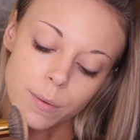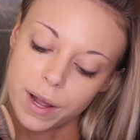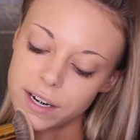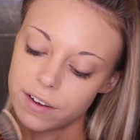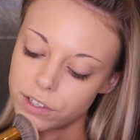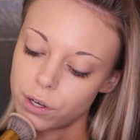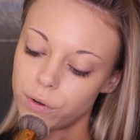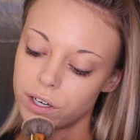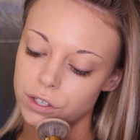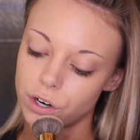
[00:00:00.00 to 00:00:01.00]
I might have to go
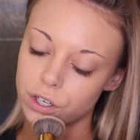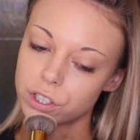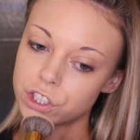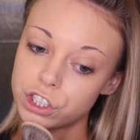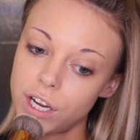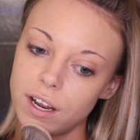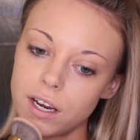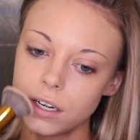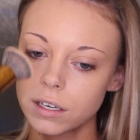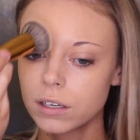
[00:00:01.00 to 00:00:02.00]
get a darker
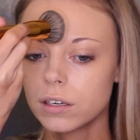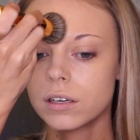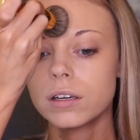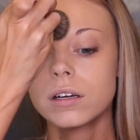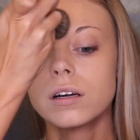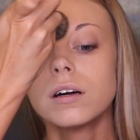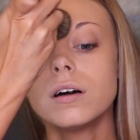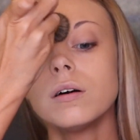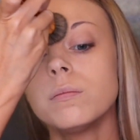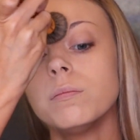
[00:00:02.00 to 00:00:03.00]
shade,
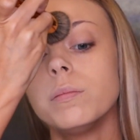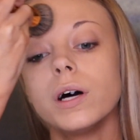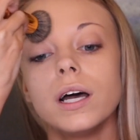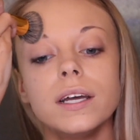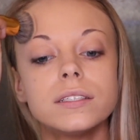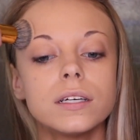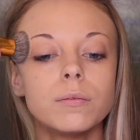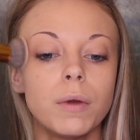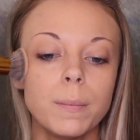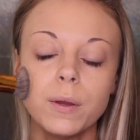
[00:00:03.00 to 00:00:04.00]
but
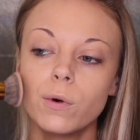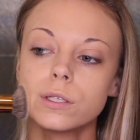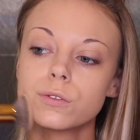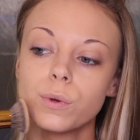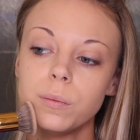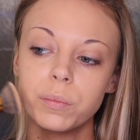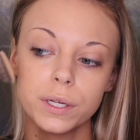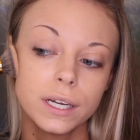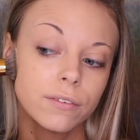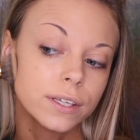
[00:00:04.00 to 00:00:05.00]
maybe once we
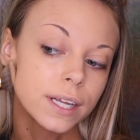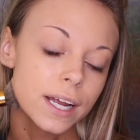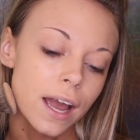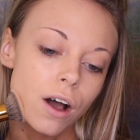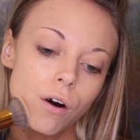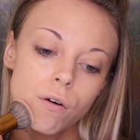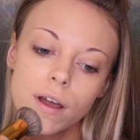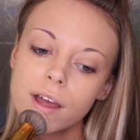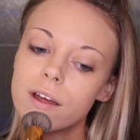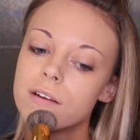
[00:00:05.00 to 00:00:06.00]
blend everything out
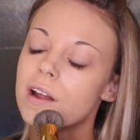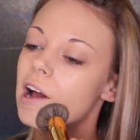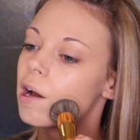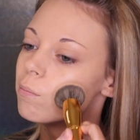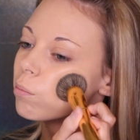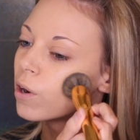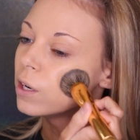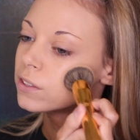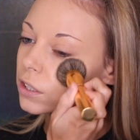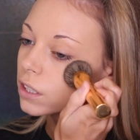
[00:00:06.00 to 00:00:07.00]
and add
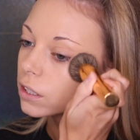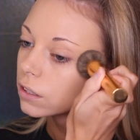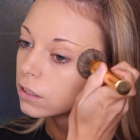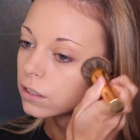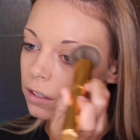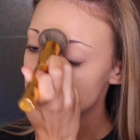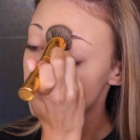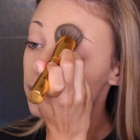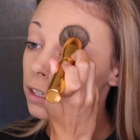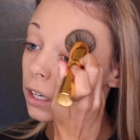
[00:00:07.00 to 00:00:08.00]
bronzer,
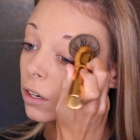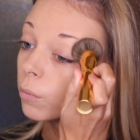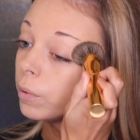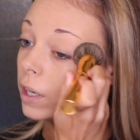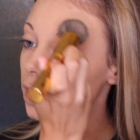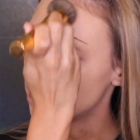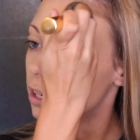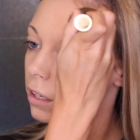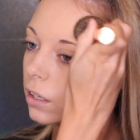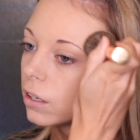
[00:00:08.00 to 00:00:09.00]
it'll be